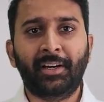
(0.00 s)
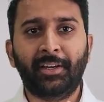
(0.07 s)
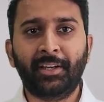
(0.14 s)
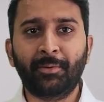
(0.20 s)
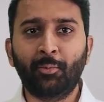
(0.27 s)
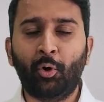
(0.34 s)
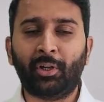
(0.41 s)

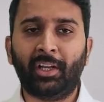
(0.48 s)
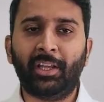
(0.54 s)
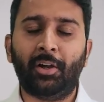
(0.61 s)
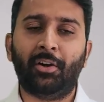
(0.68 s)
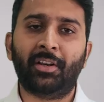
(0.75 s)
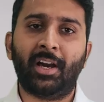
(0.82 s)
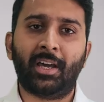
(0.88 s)
remotely
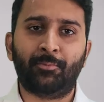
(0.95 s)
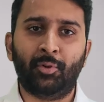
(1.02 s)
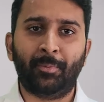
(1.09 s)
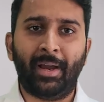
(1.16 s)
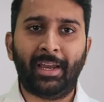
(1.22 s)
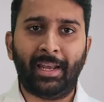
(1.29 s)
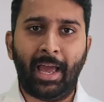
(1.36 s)
on our
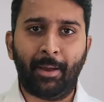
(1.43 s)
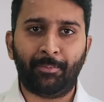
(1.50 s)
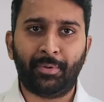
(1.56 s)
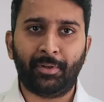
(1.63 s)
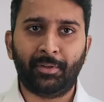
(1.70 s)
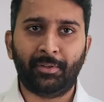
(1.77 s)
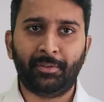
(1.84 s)
mobile app.
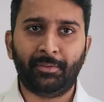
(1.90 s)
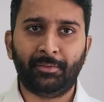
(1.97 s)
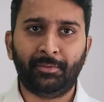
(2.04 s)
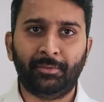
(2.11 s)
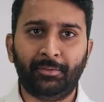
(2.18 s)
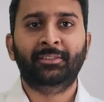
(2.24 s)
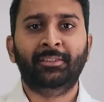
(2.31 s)

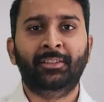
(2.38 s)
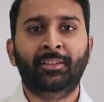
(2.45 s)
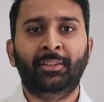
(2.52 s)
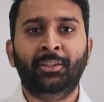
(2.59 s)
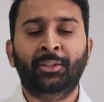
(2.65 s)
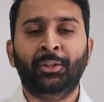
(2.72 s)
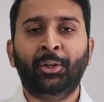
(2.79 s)

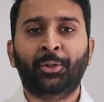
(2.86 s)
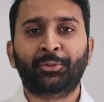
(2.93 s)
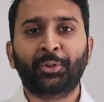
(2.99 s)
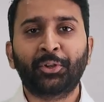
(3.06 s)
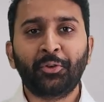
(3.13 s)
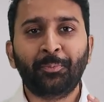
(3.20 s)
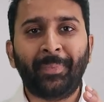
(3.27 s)
So you